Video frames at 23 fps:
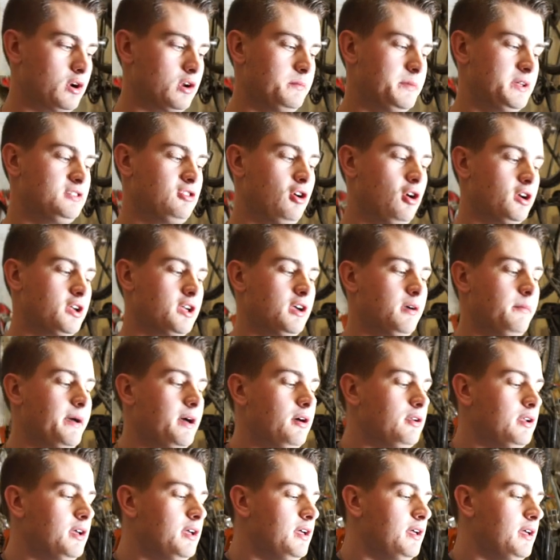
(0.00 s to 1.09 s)
we're going to be talking
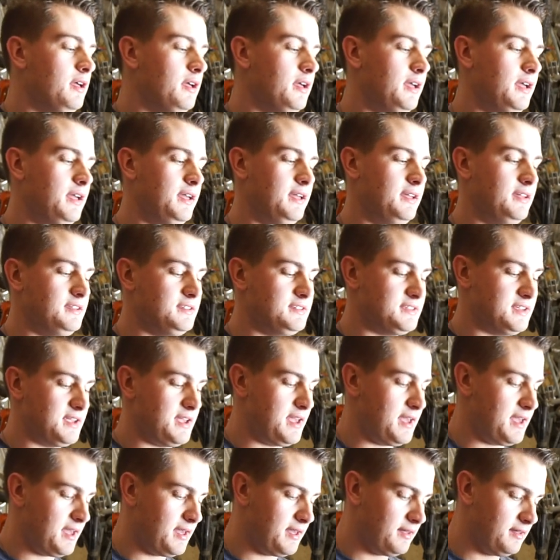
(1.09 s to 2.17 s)
about is
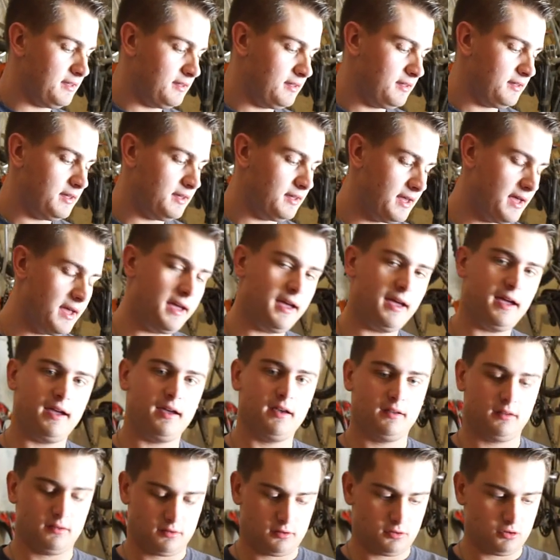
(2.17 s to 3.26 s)

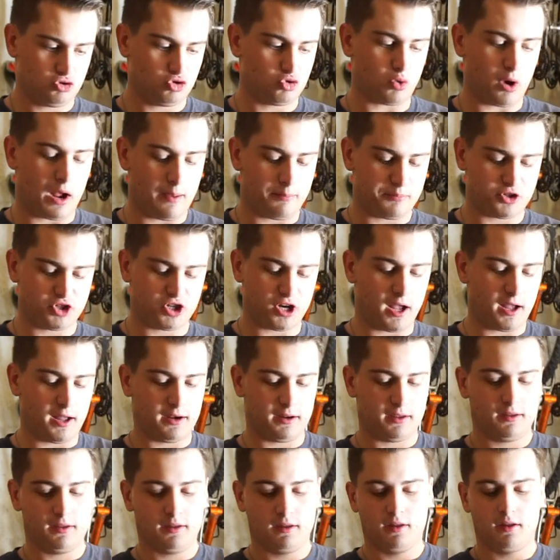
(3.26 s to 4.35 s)
a drop shot.
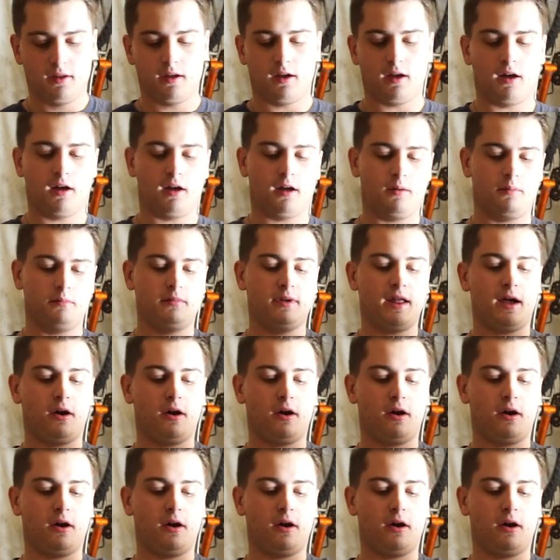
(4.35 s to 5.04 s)
Um,